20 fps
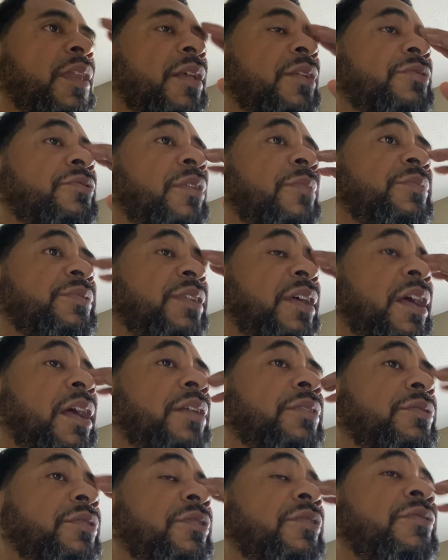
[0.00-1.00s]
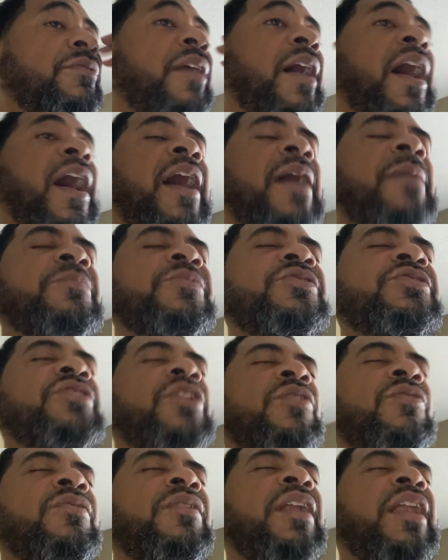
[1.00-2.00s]
So I'm saying to you, I'm
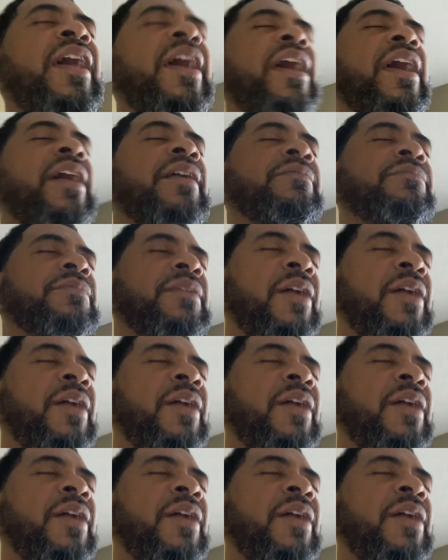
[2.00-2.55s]
so glad.